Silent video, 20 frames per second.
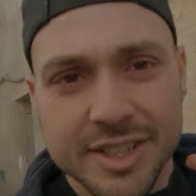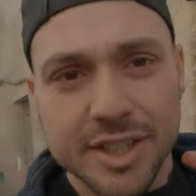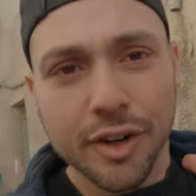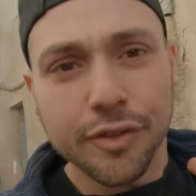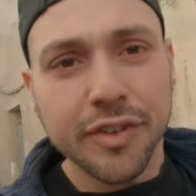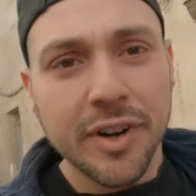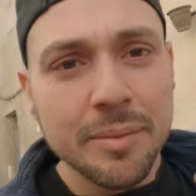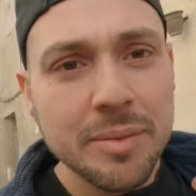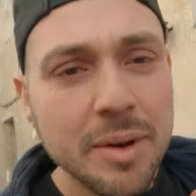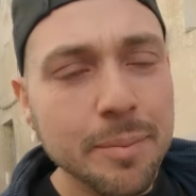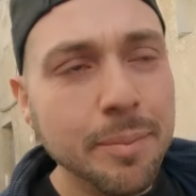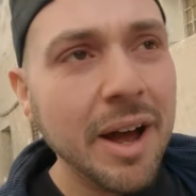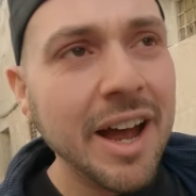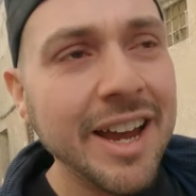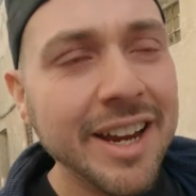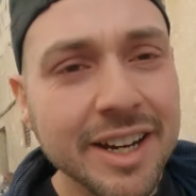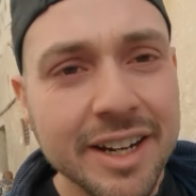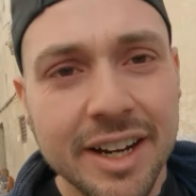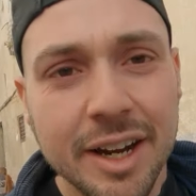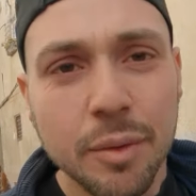so from the
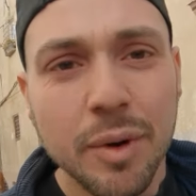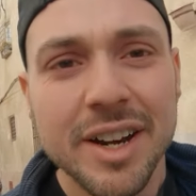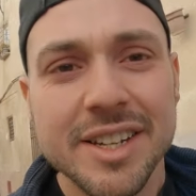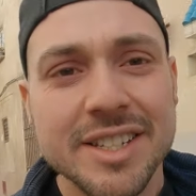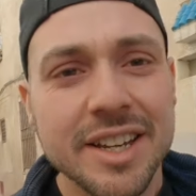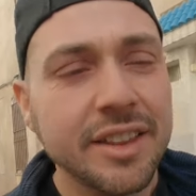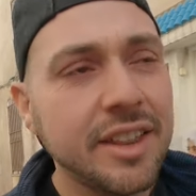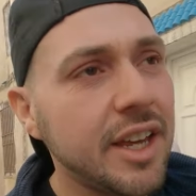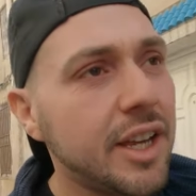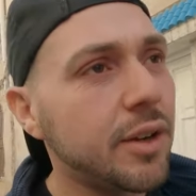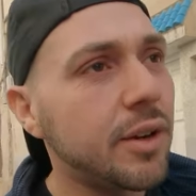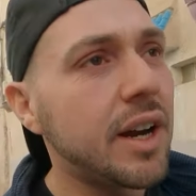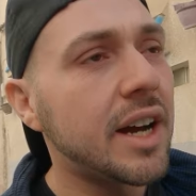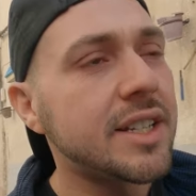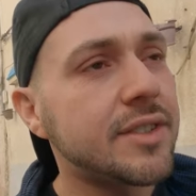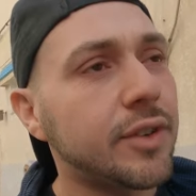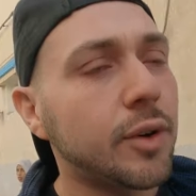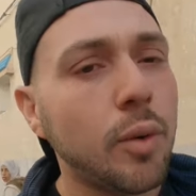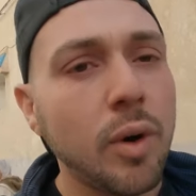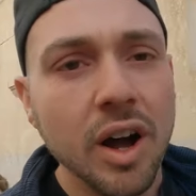bike, I want to say thank you
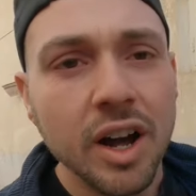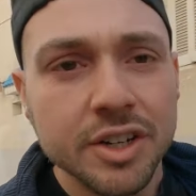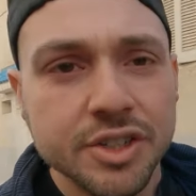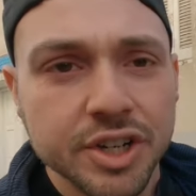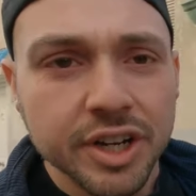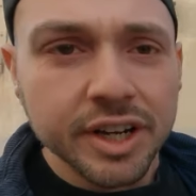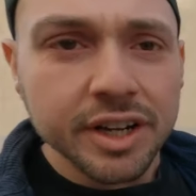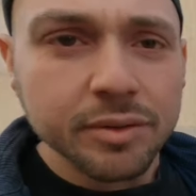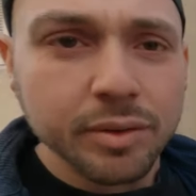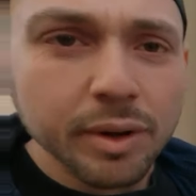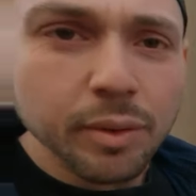guys for watching.